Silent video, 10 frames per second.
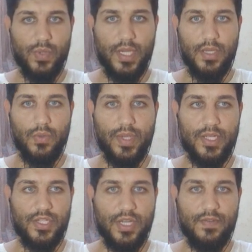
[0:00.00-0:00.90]
way you
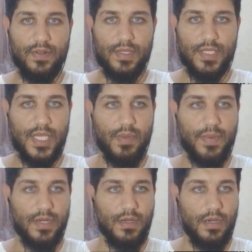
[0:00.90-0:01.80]
can check for the
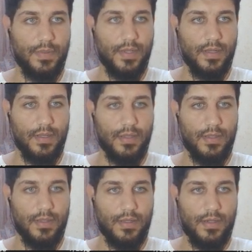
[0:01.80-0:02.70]
schema markup.
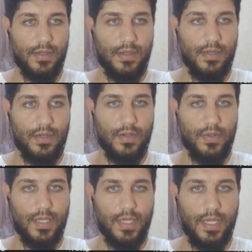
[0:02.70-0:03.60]

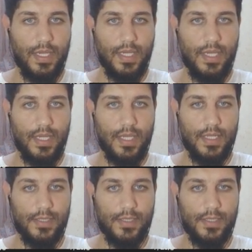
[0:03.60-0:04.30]
Okay,